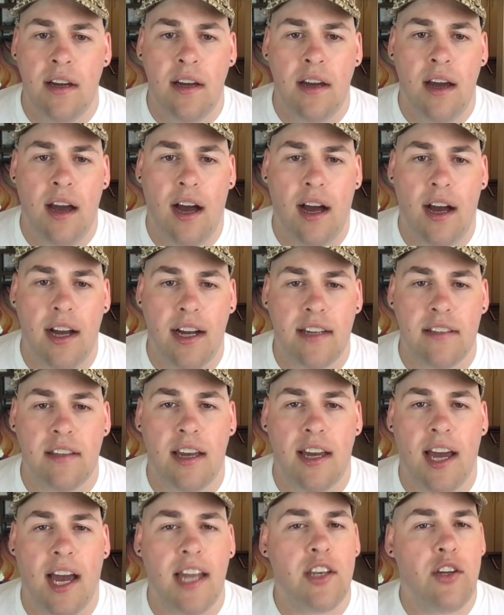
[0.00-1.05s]
Because
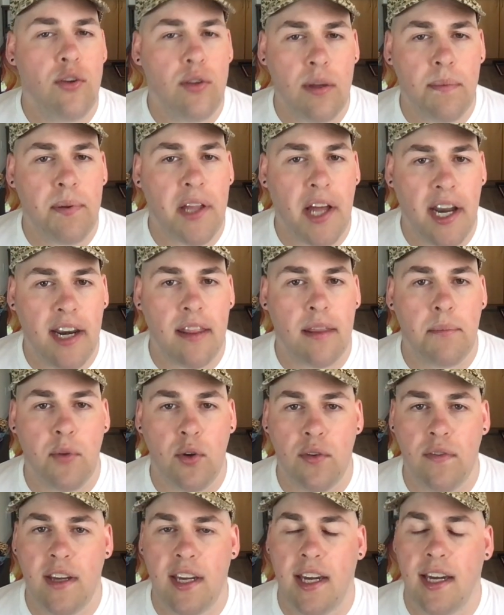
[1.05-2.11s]
I knew the plot of the
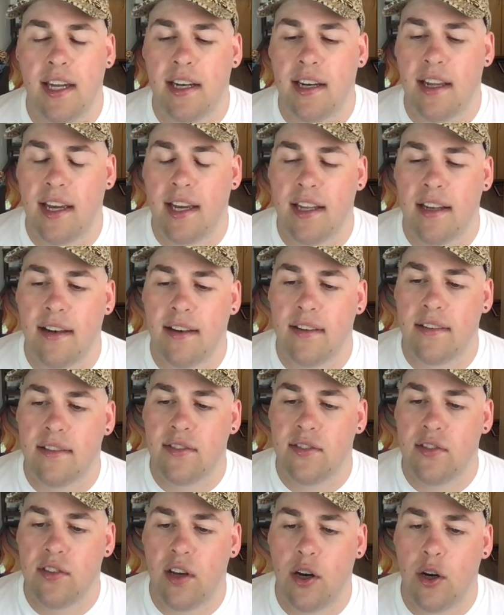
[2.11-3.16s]
movie, and
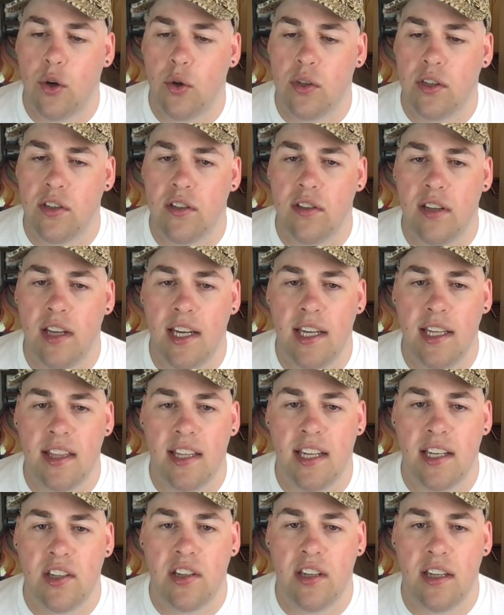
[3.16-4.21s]
so just seeing
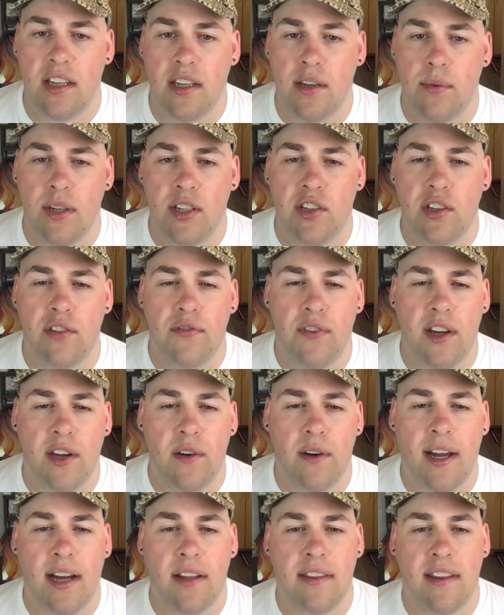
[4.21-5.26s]
that when she's figured
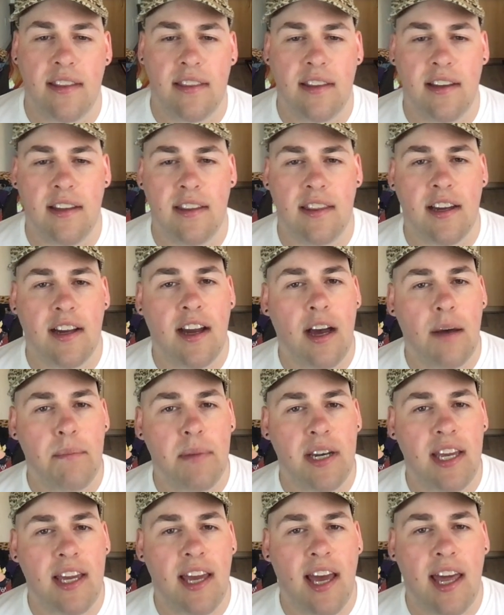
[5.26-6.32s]
out that the
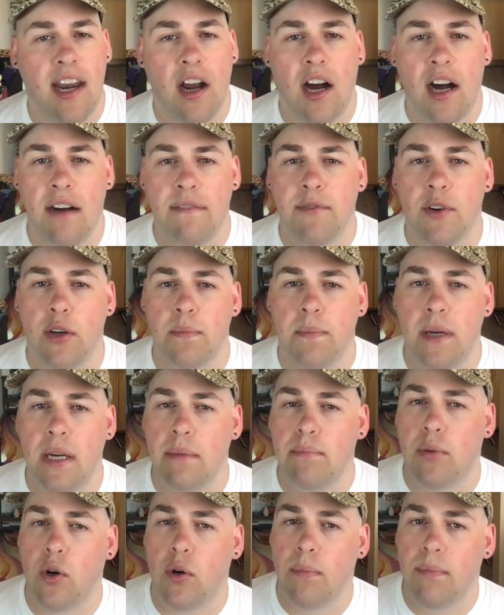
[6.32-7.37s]
company had offered
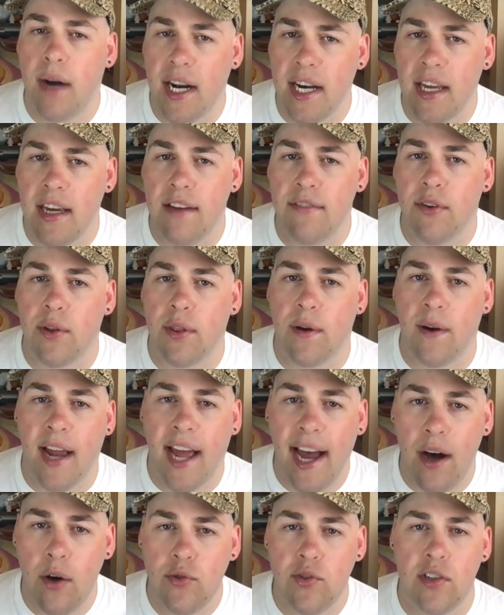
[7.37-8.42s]
people money for their
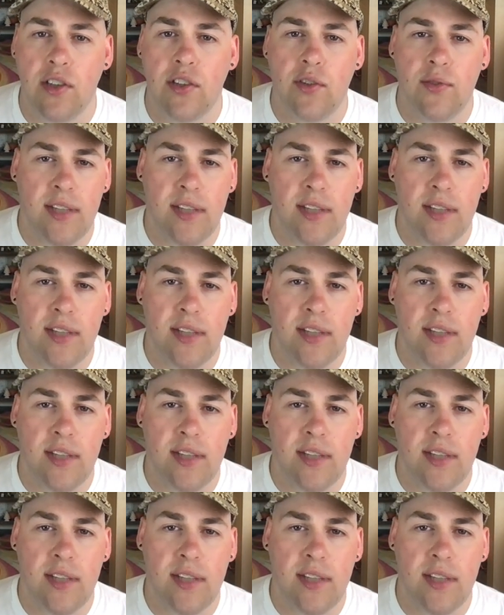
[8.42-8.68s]
houses